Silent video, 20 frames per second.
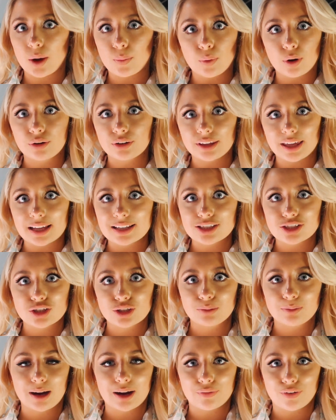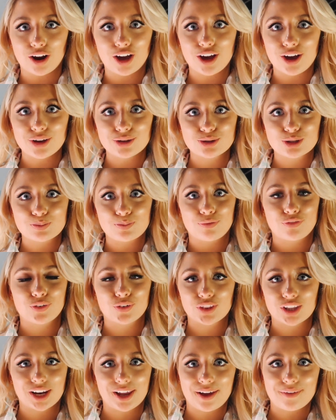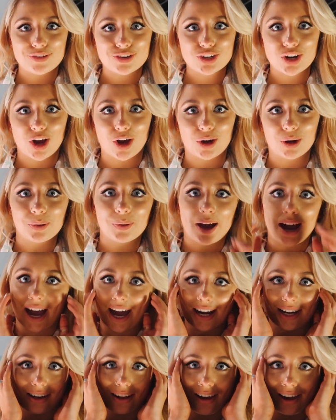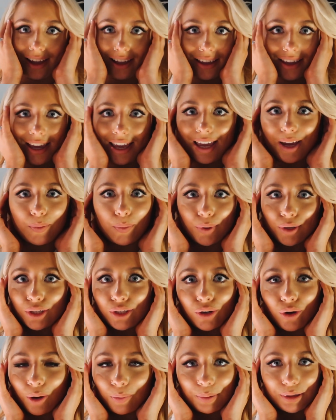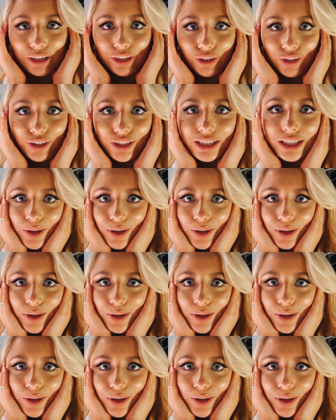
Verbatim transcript: I won't get to do my rehearsals before the live show, and like, it would not be good.